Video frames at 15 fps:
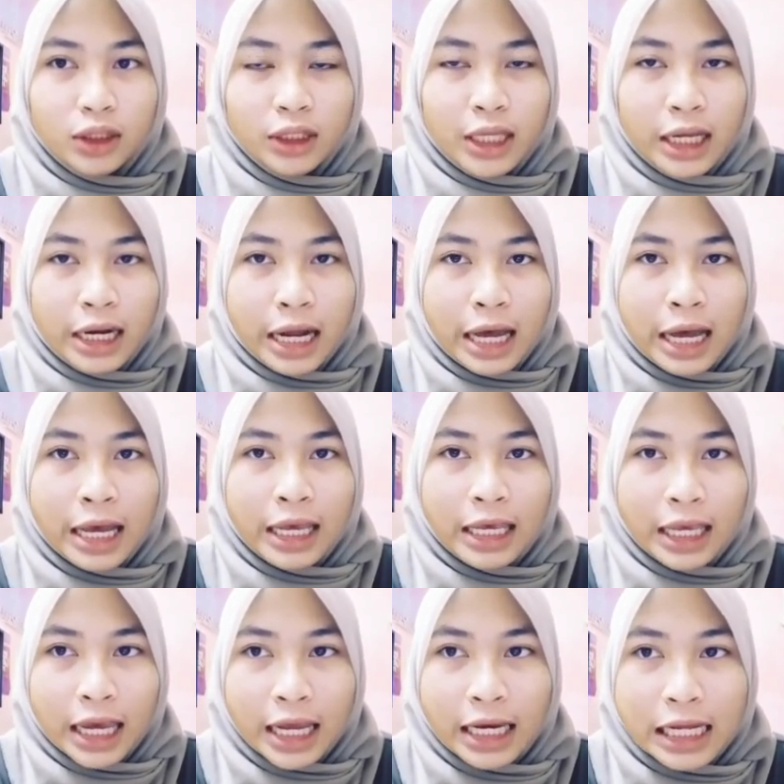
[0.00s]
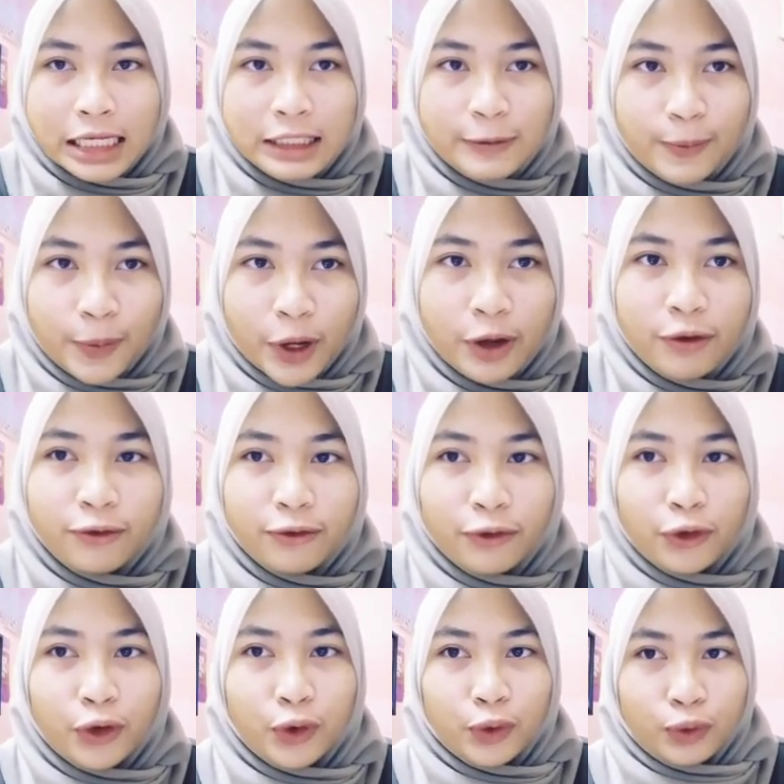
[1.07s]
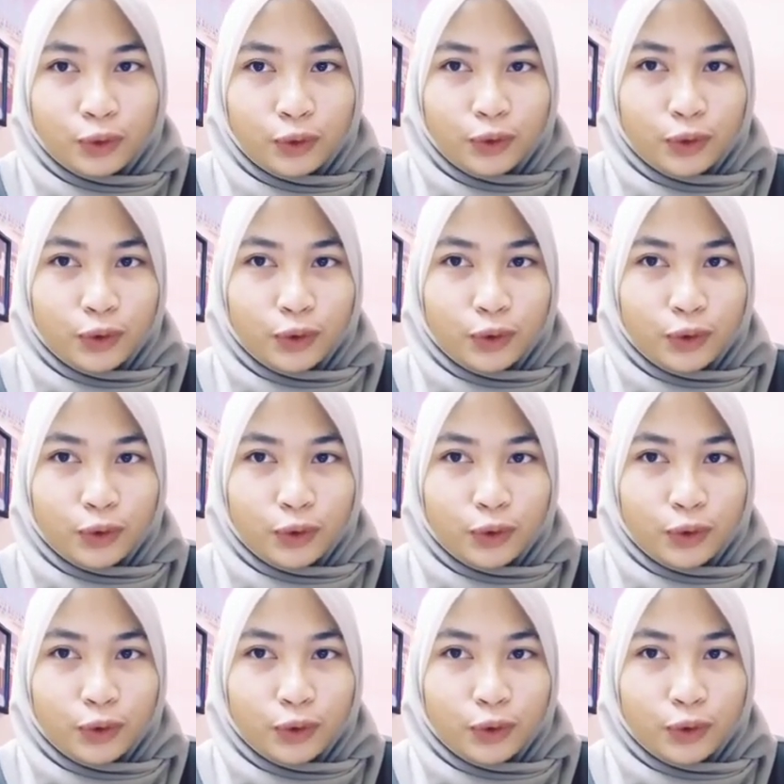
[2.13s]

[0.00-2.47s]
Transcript: that I can explain for you,